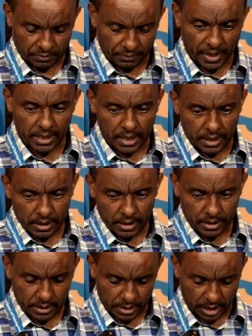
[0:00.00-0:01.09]
fading
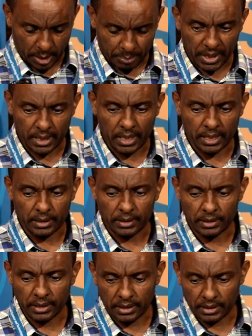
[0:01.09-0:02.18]
rapidly
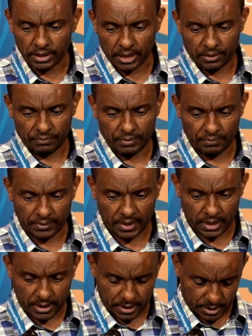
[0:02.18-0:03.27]
in just
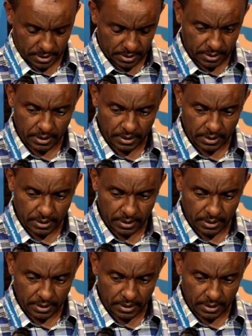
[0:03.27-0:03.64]
15